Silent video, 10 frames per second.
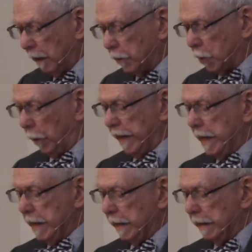Do
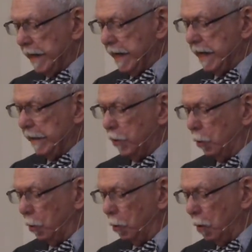we need
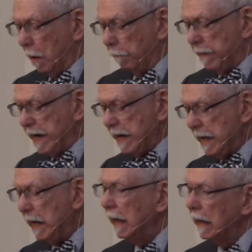to
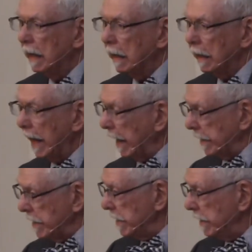be at
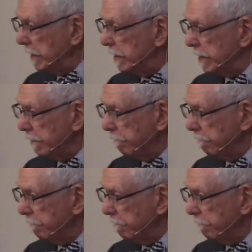ease?